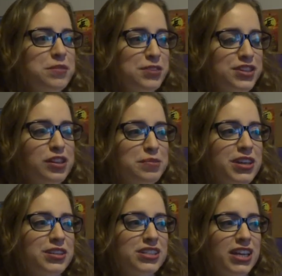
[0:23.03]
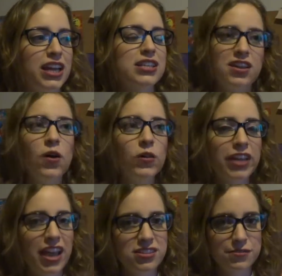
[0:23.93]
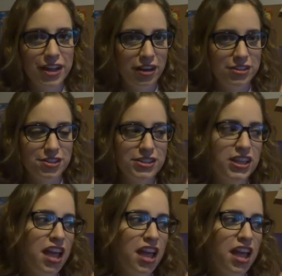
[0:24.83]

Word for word: musical because it has a whole cast of characters and